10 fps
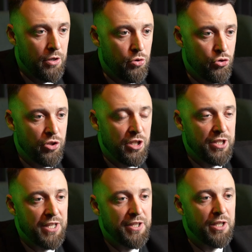Usually,
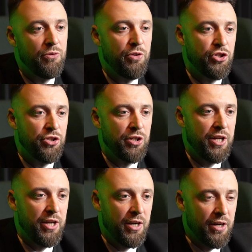dental and vision
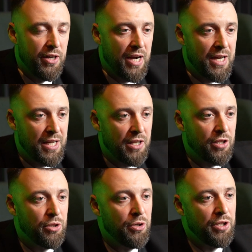care are not
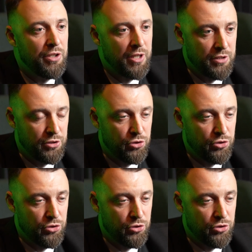included in health